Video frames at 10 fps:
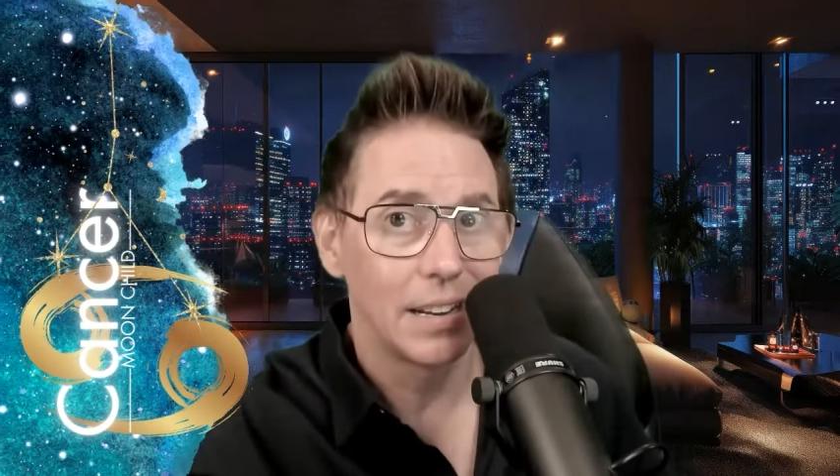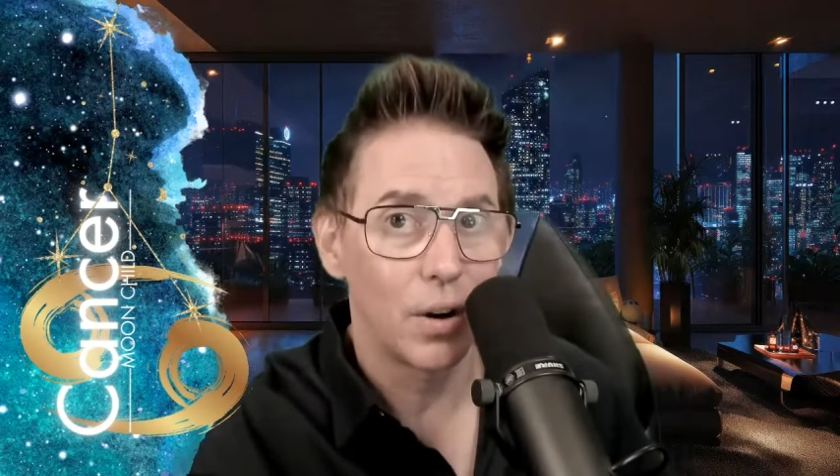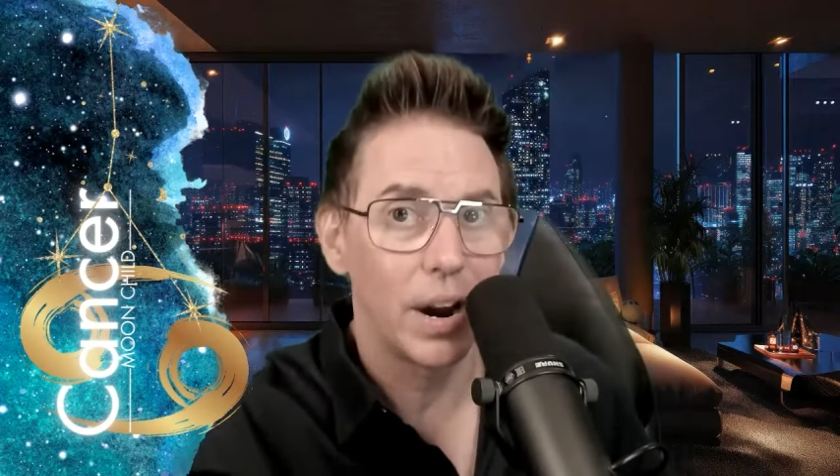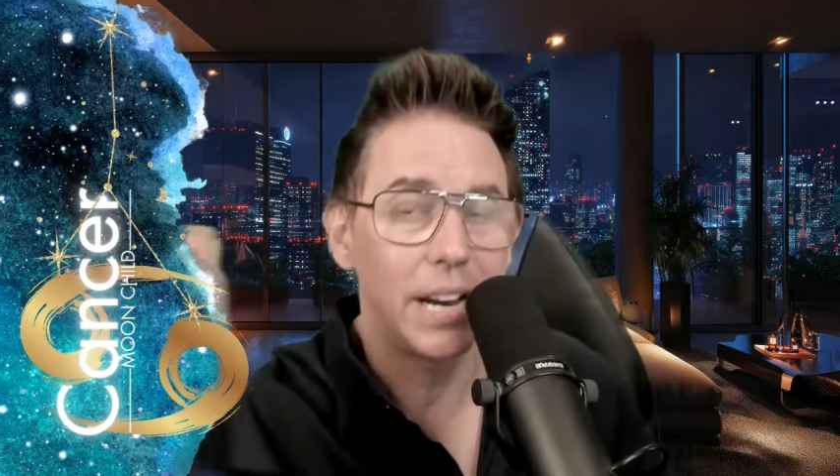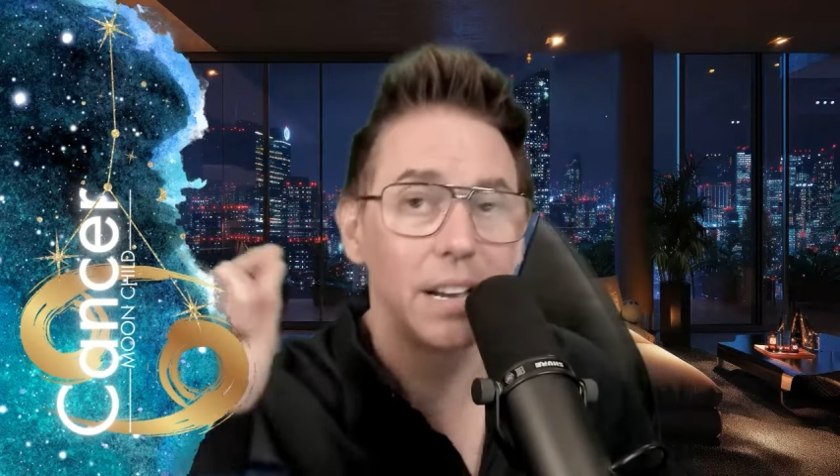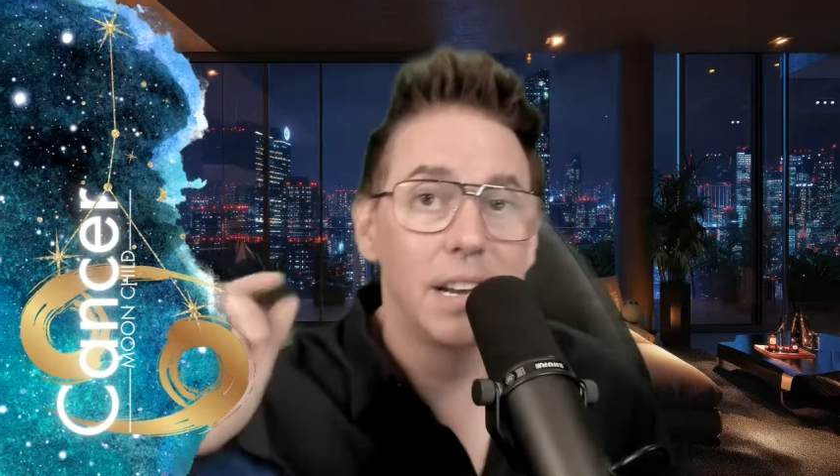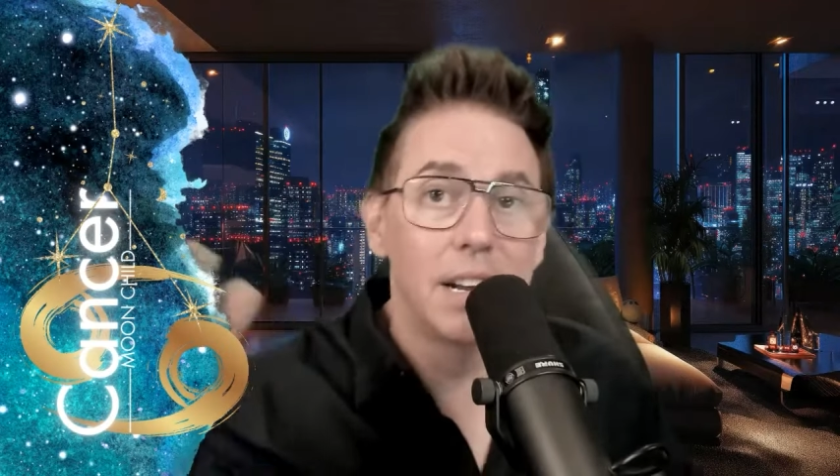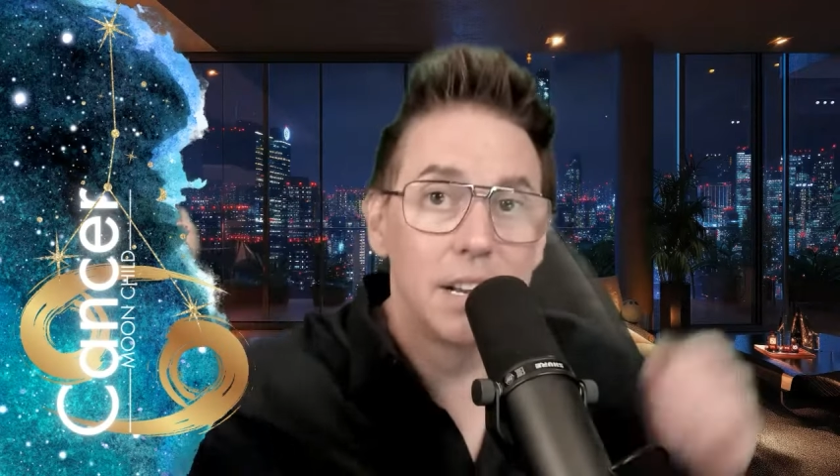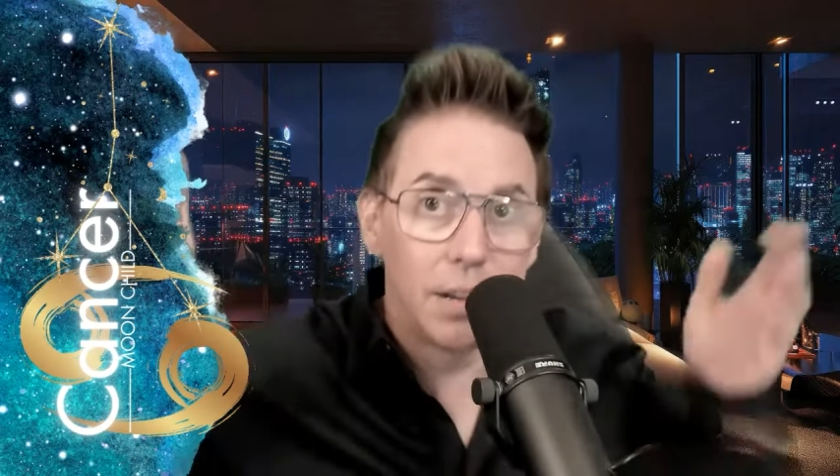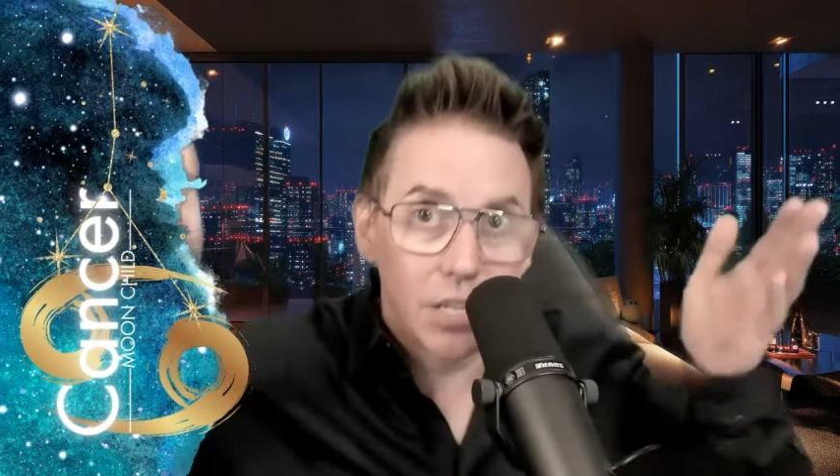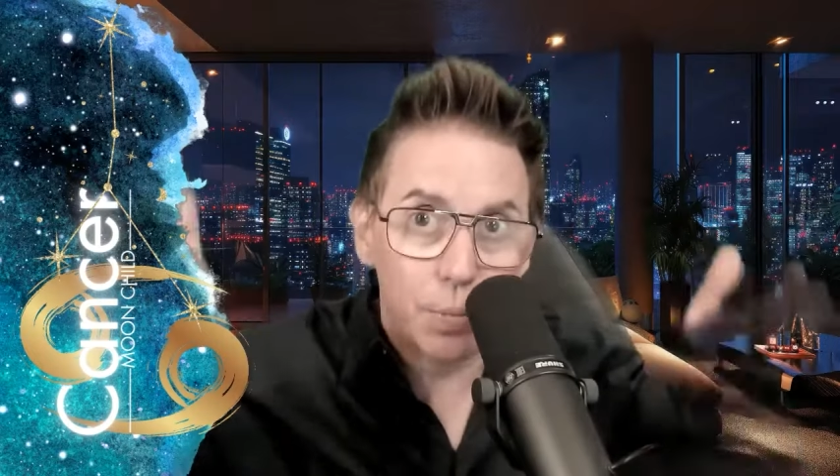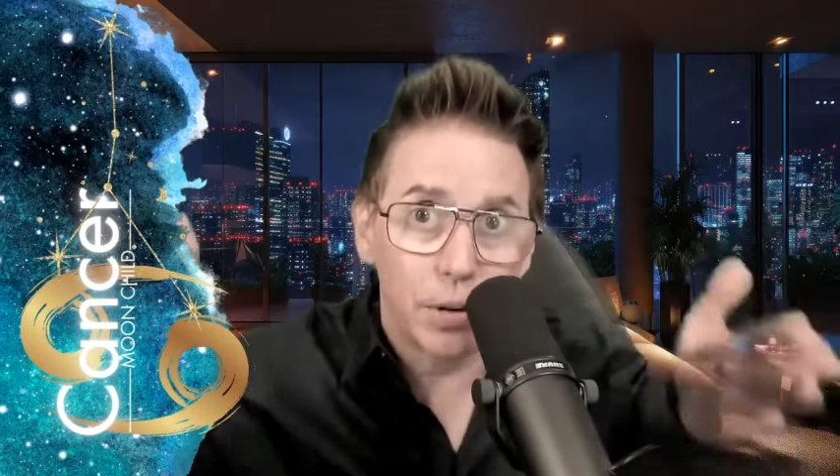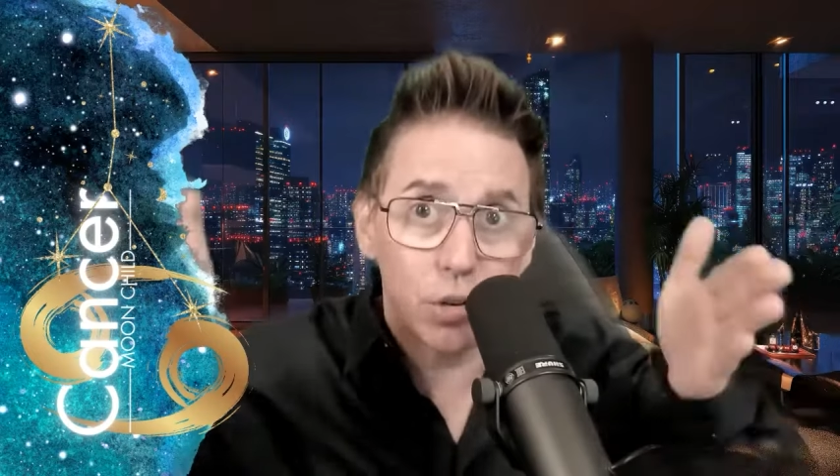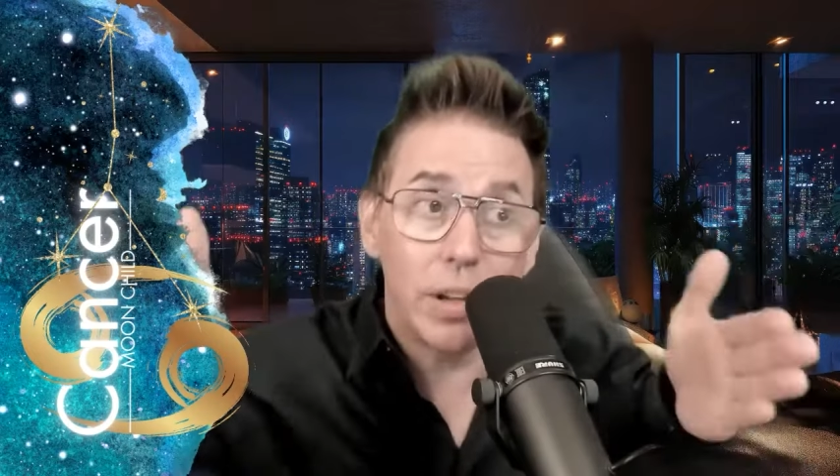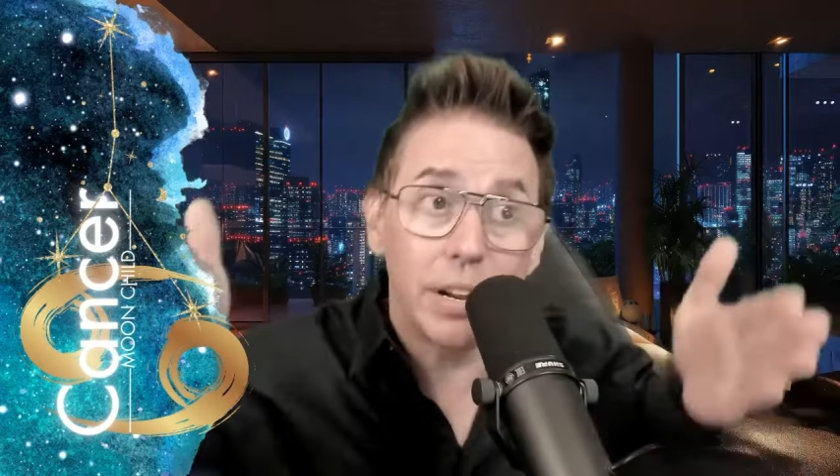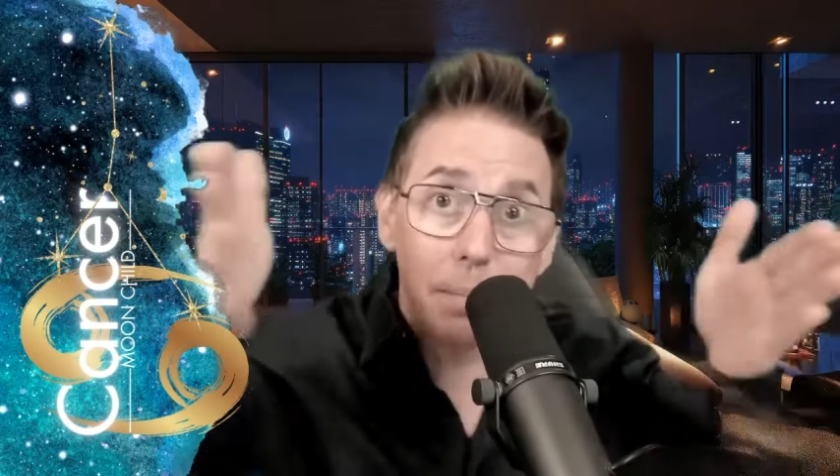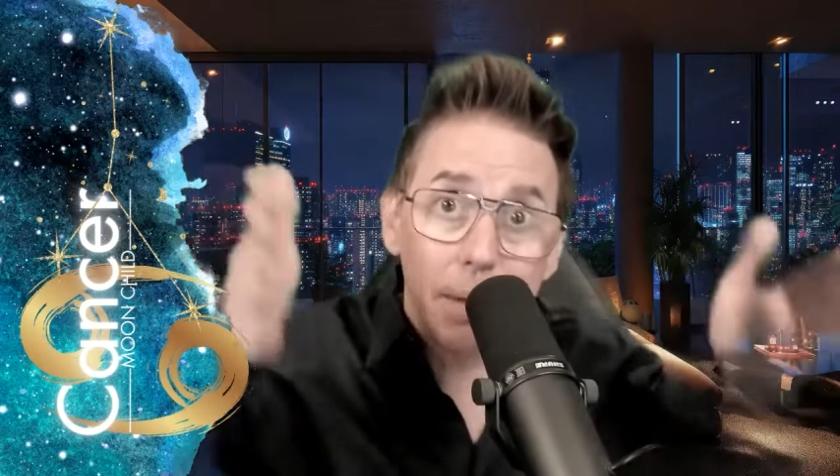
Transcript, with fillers: All right. Spirituality